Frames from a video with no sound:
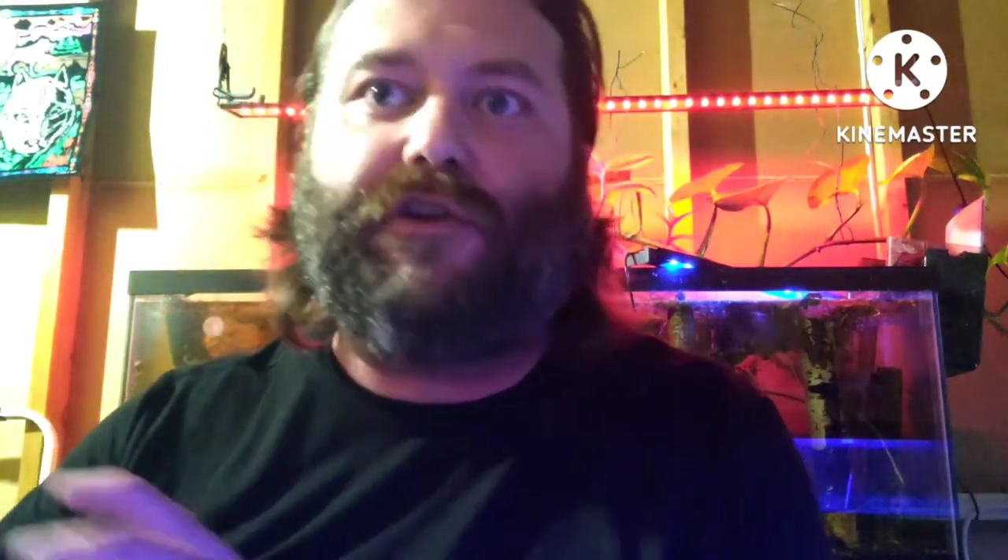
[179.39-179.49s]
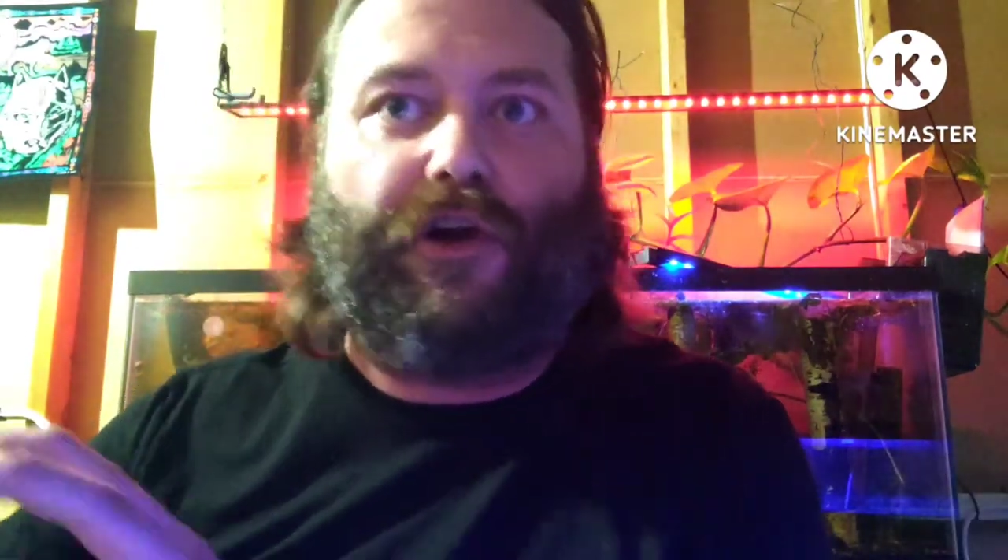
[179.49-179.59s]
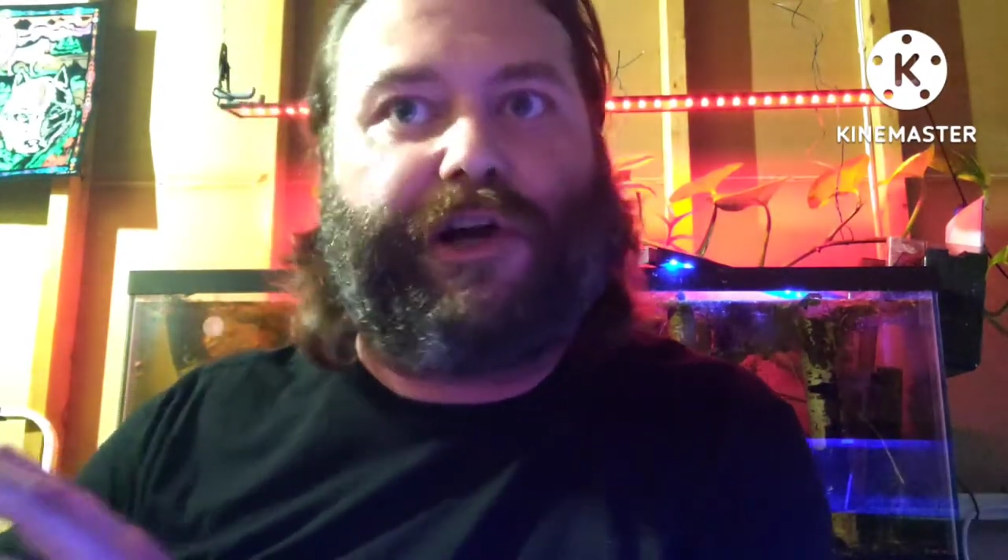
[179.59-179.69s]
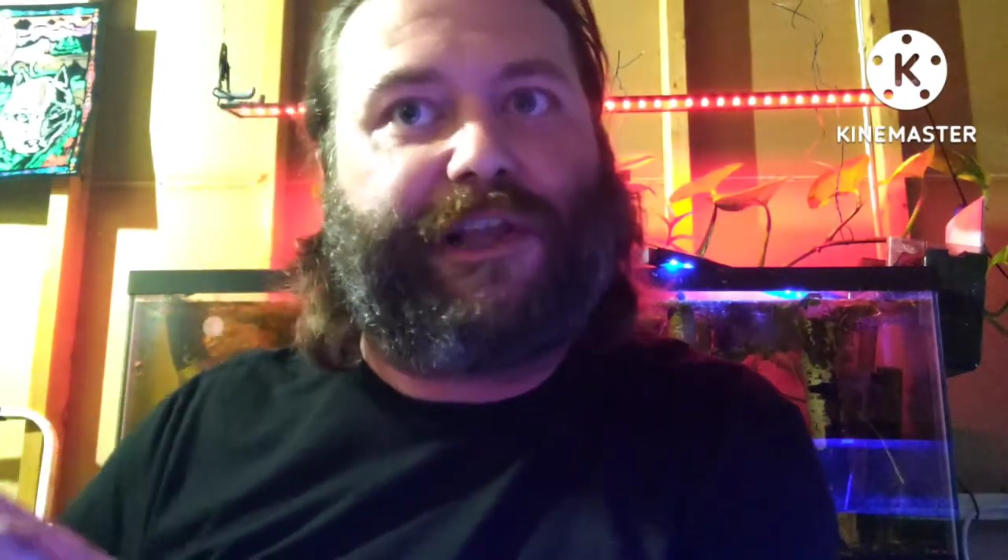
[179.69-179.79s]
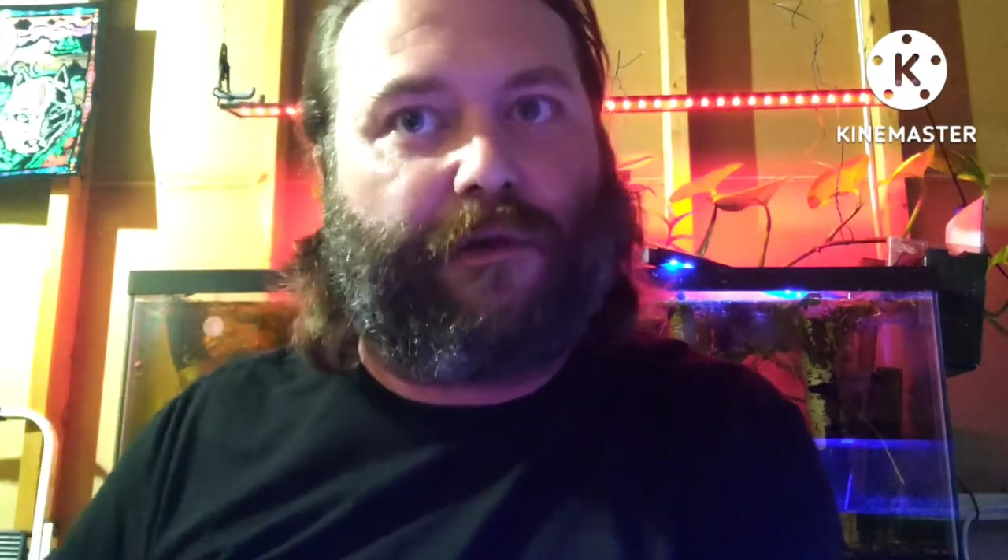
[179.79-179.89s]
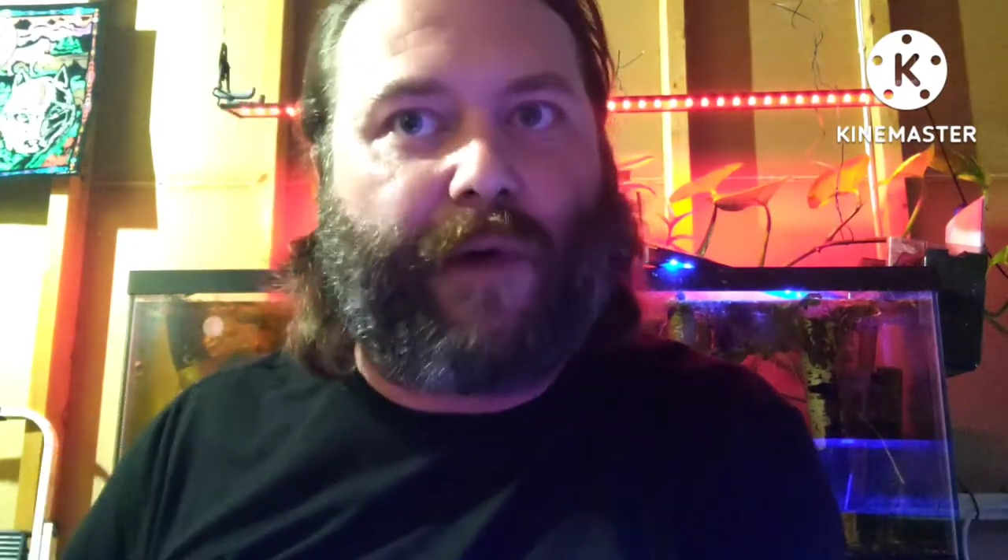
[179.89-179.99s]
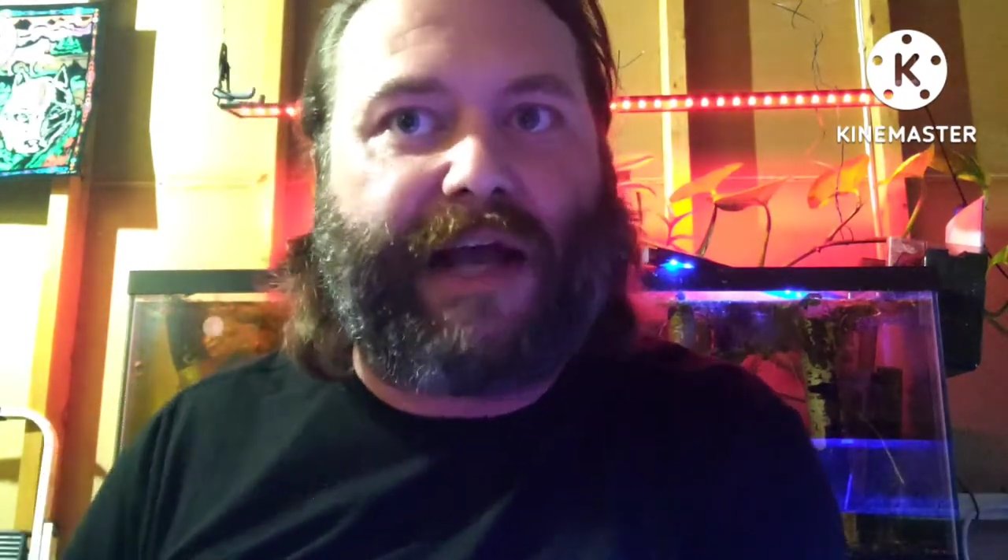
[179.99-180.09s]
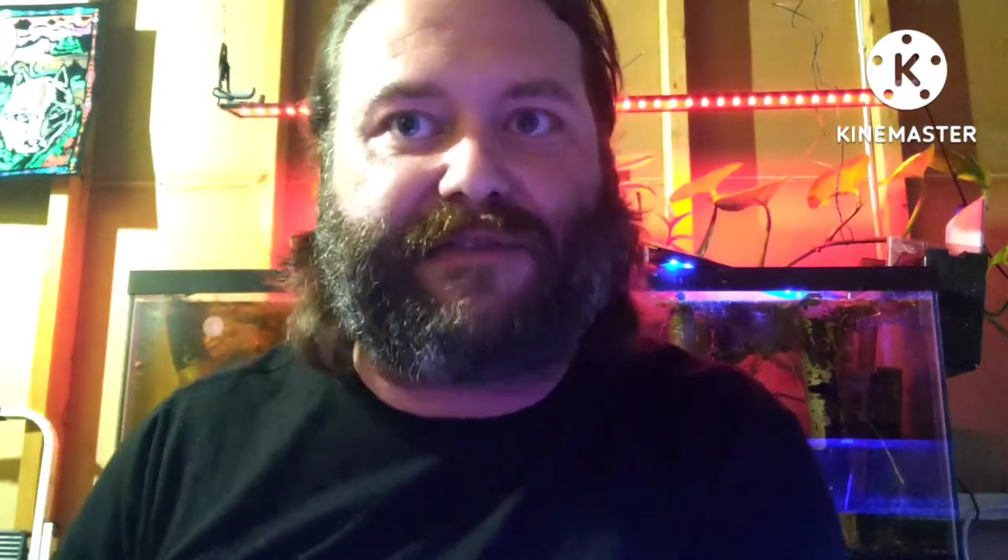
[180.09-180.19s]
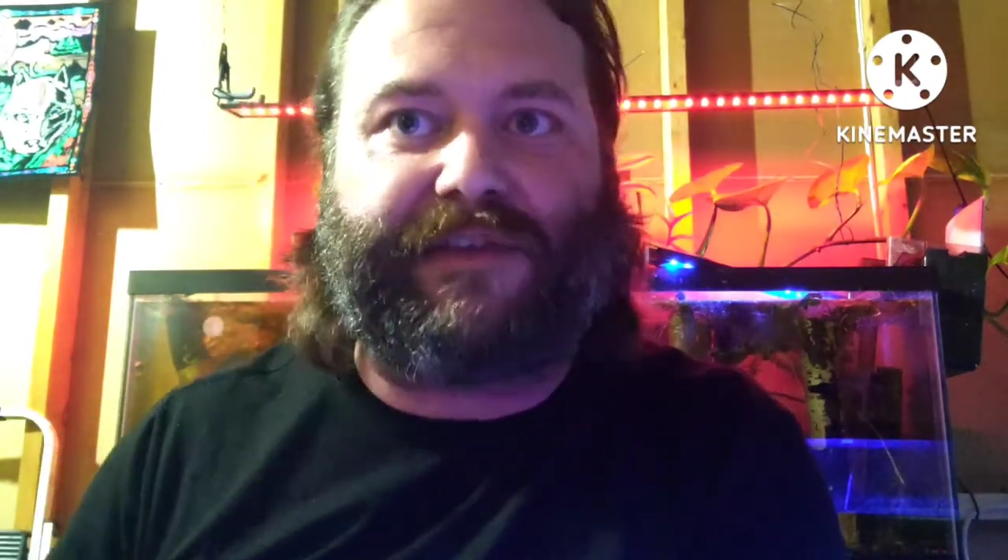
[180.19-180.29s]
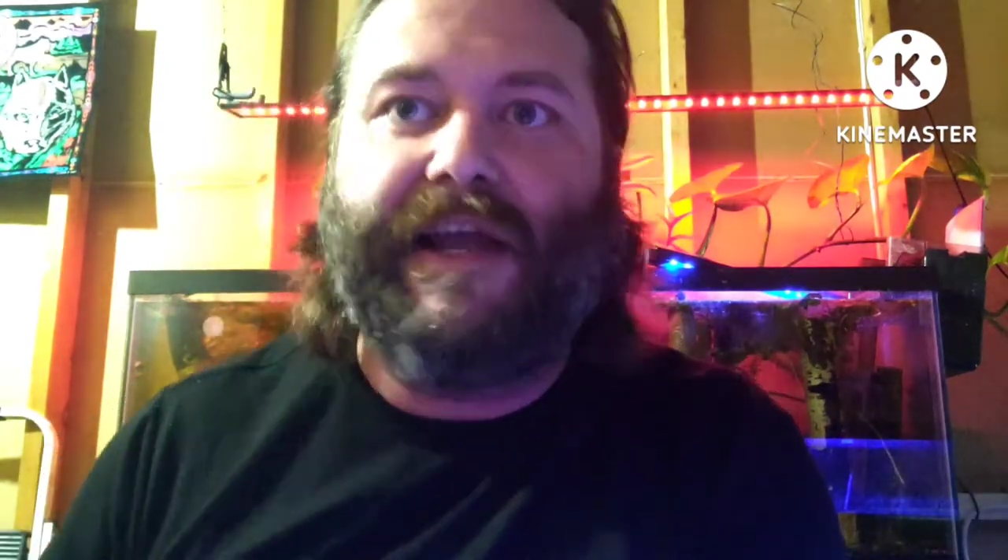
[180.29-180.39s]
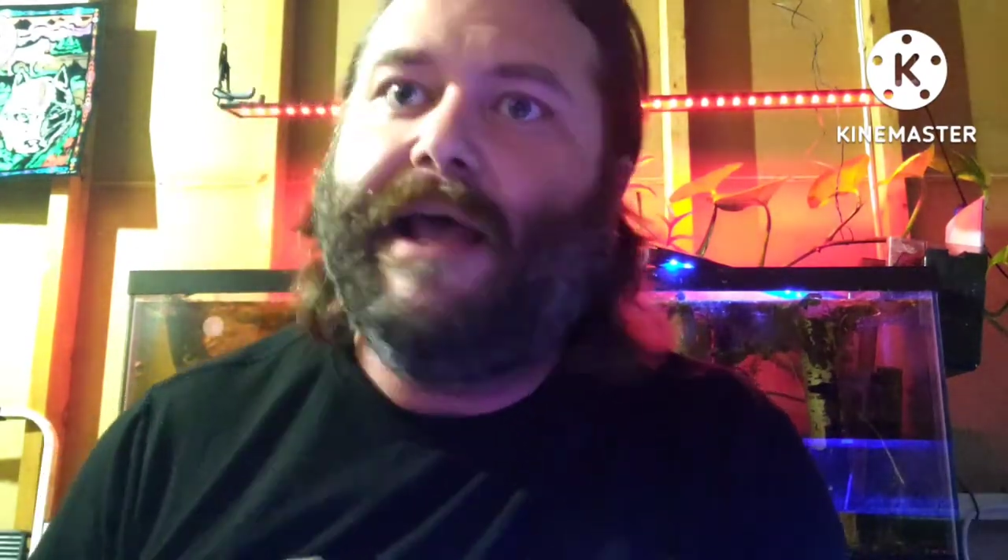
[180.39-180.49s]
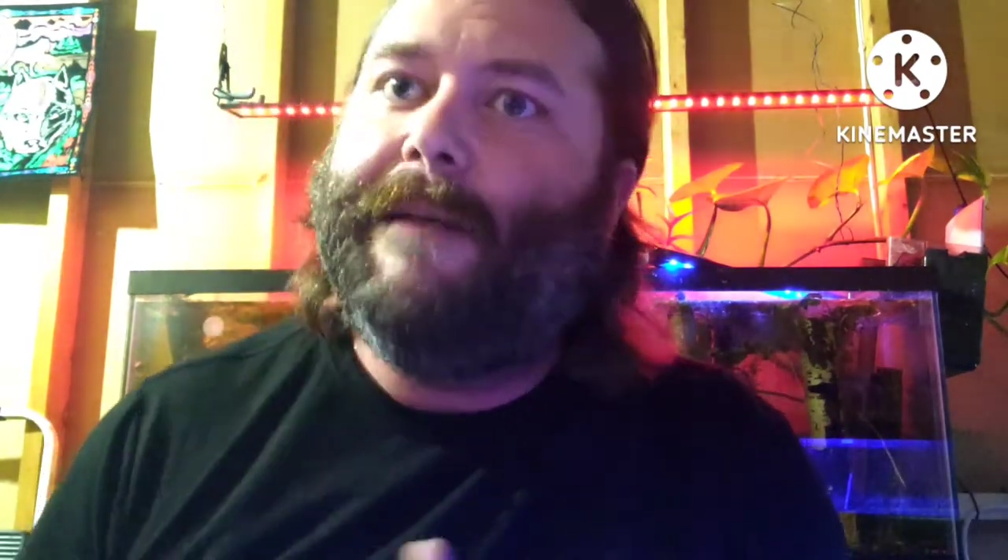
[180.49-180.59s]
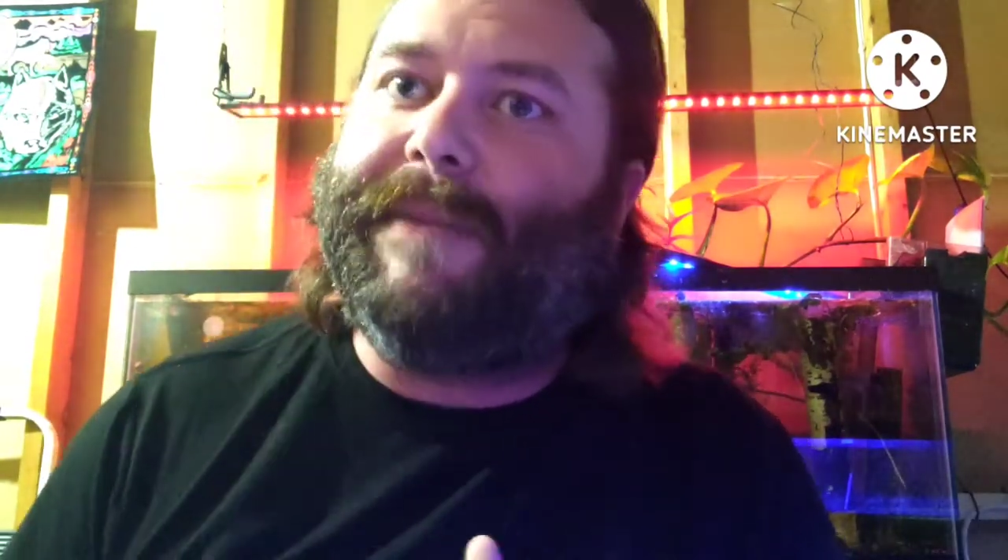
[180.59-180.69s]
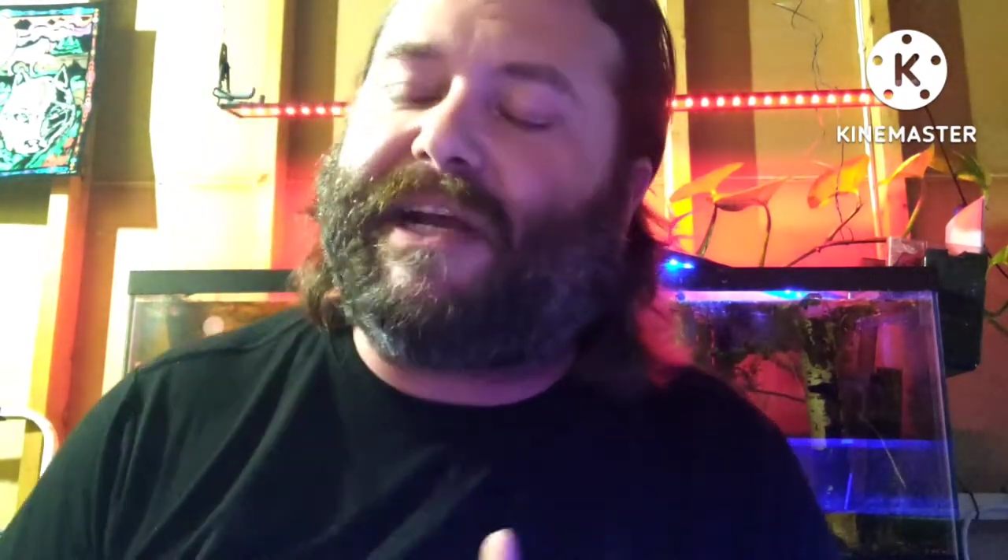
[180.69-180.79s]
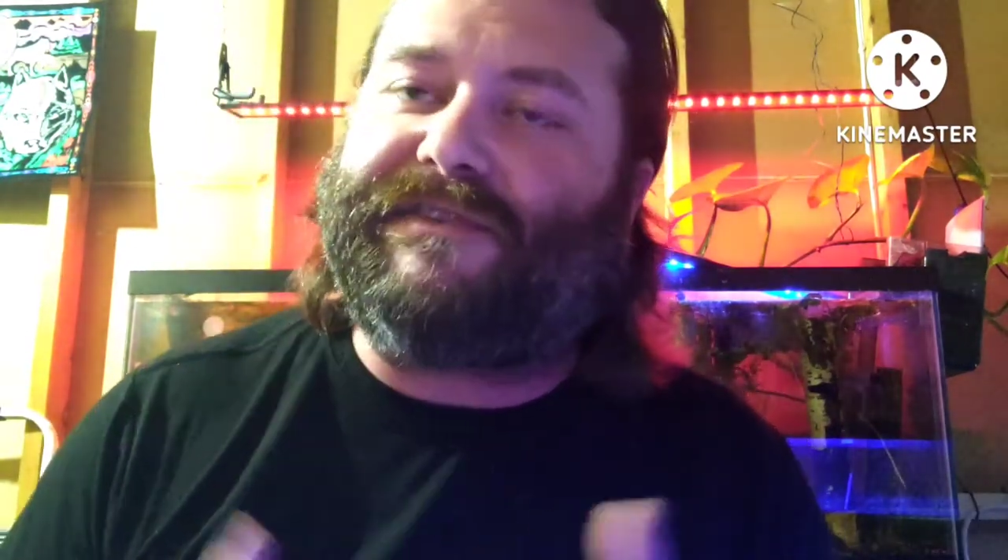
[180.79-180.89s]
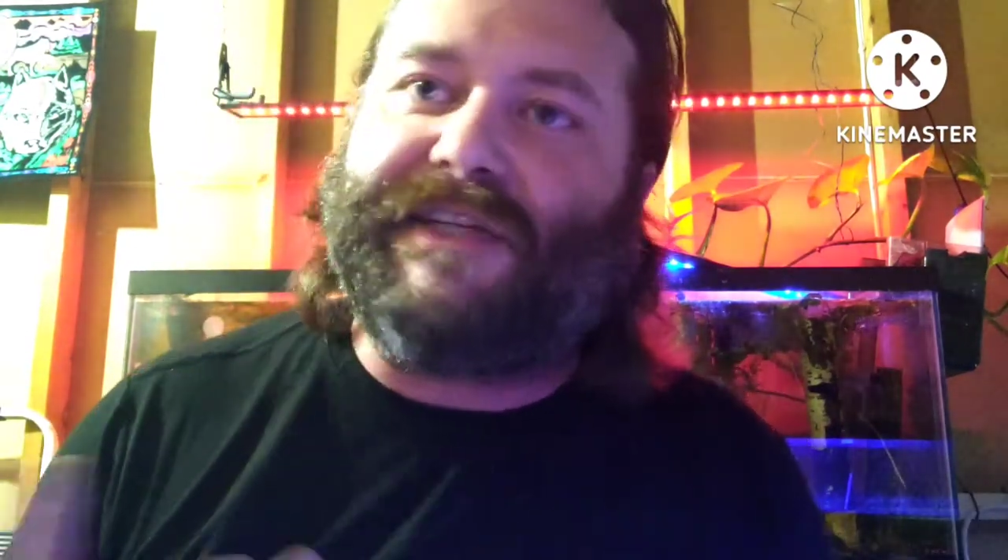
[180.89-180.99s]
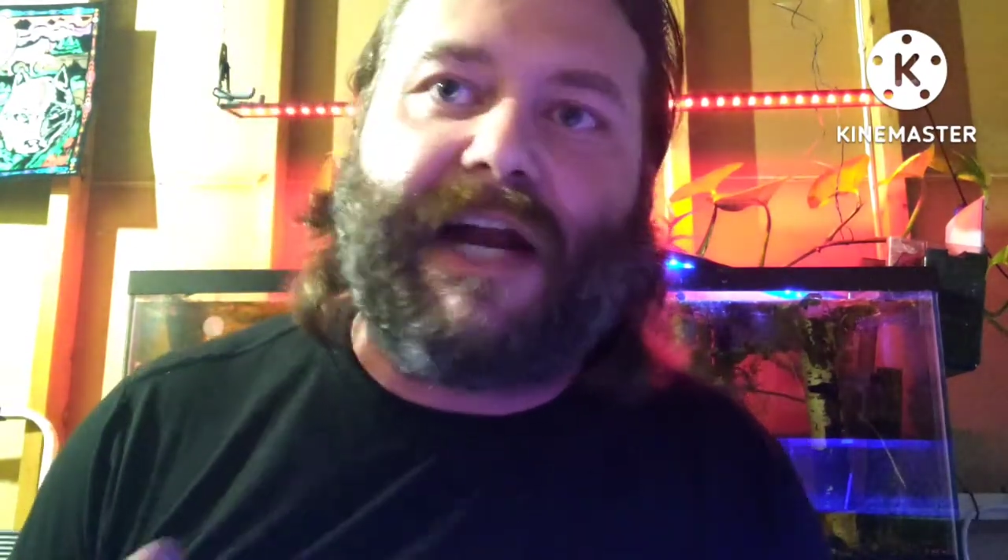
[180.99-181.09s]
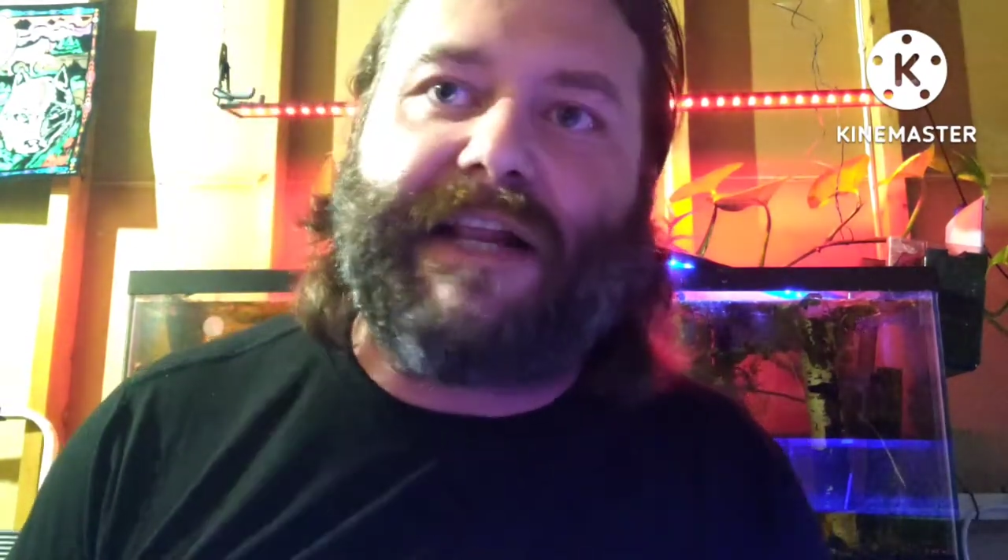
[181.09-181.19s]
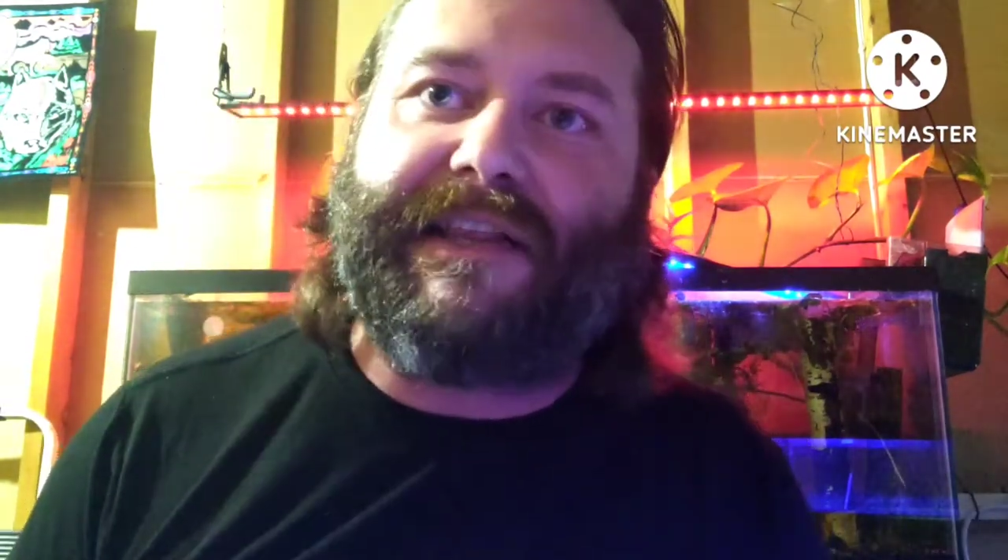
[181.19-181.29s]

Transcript: learning the rest. Because none